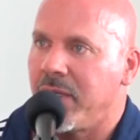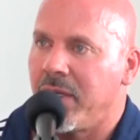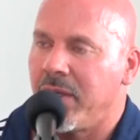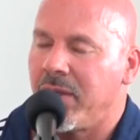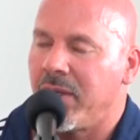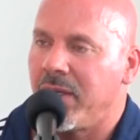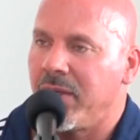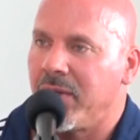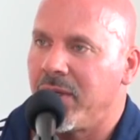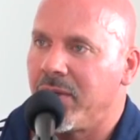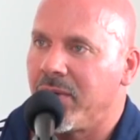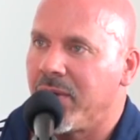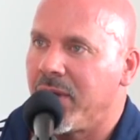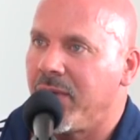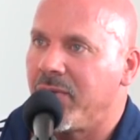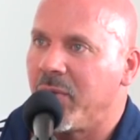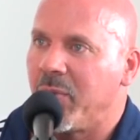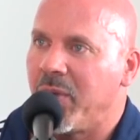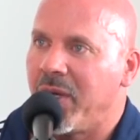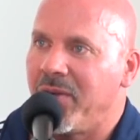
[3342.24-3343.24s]
anything. They don't
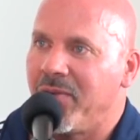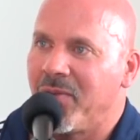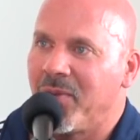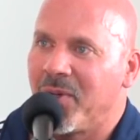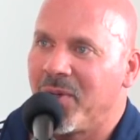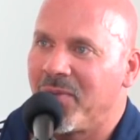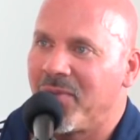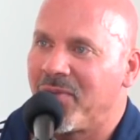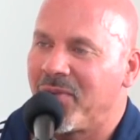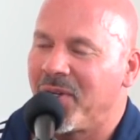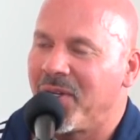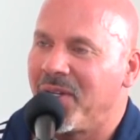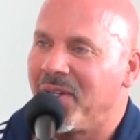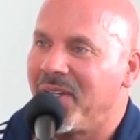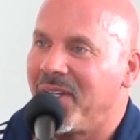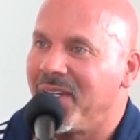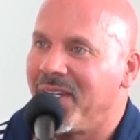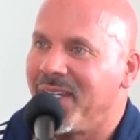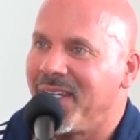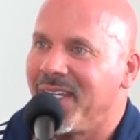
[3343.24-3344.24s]
have to pay for it up front.
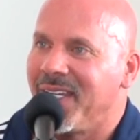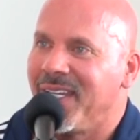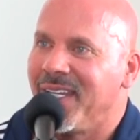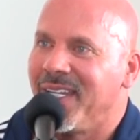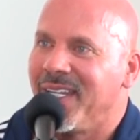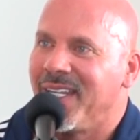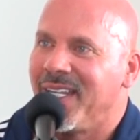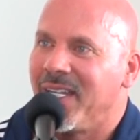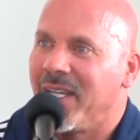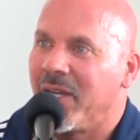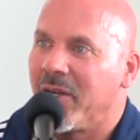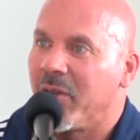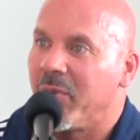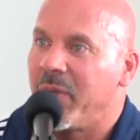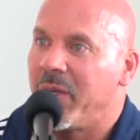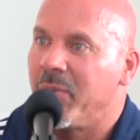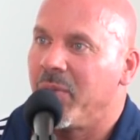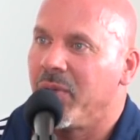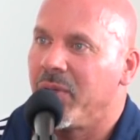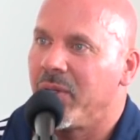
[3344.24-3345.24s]
A lot of the
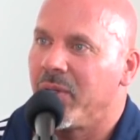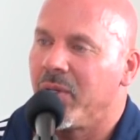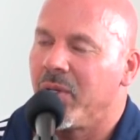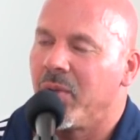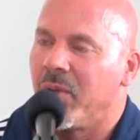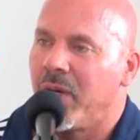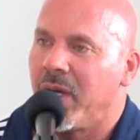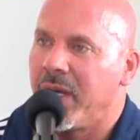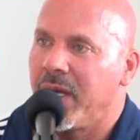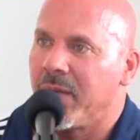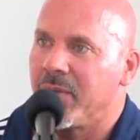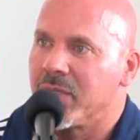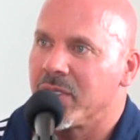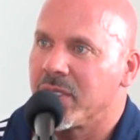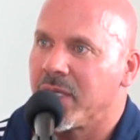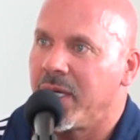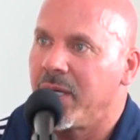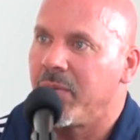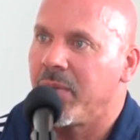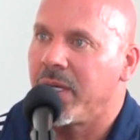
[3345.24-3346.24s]
people that will go on
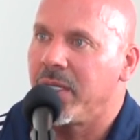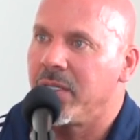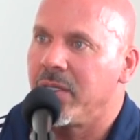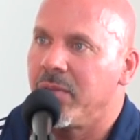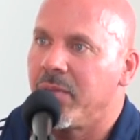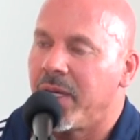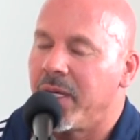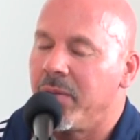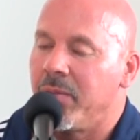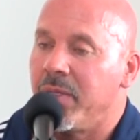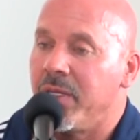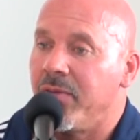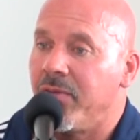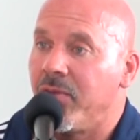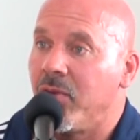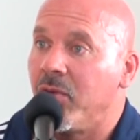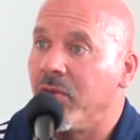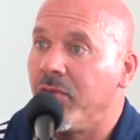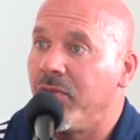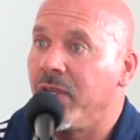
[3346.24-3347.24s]
Amazon might be
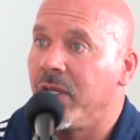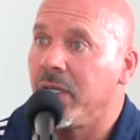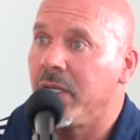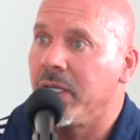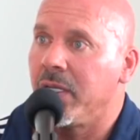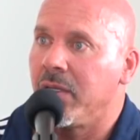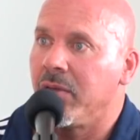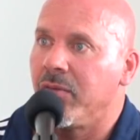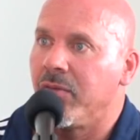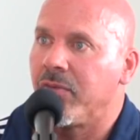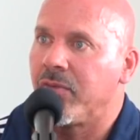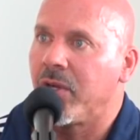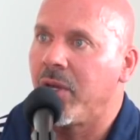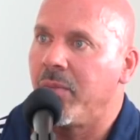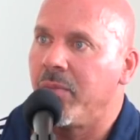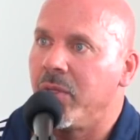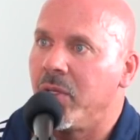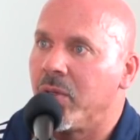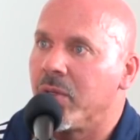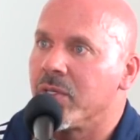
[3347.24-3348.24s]
fulfilling
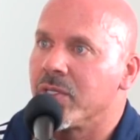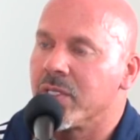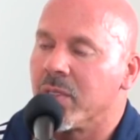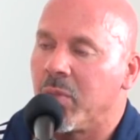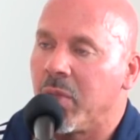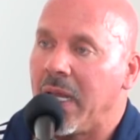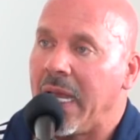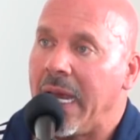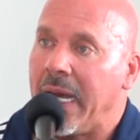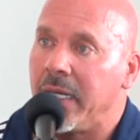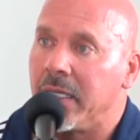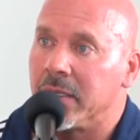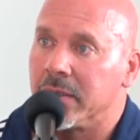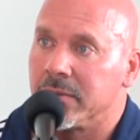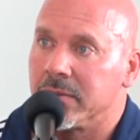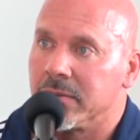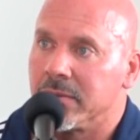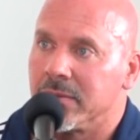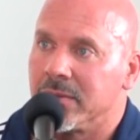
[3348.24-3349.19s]
from your supplier.